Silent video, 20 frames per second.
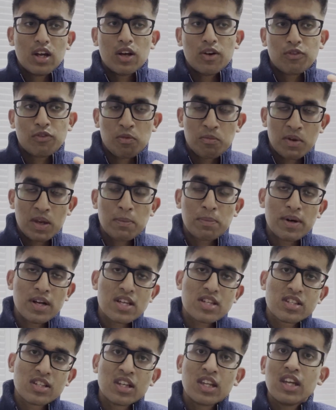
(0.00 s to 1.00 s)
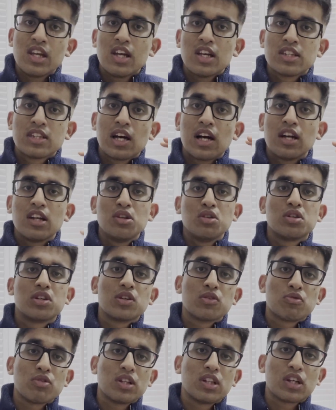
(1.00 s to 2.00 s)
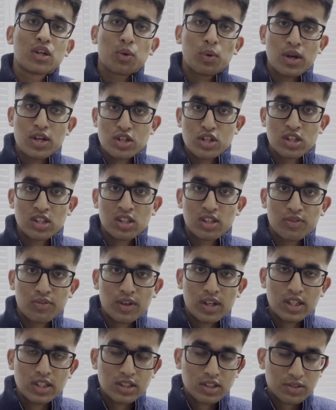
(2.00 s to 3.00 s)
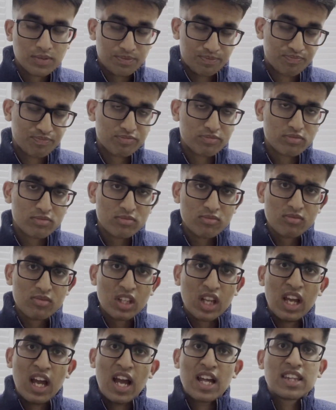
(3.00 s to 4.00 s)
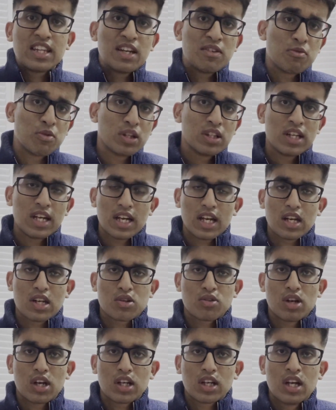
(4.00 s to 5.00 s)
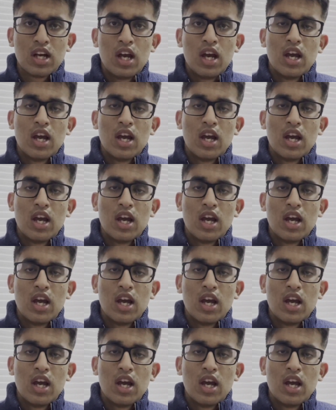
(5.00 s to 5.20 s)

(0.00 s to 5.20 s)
for me personally, is I used to read the questions first and then read the extract.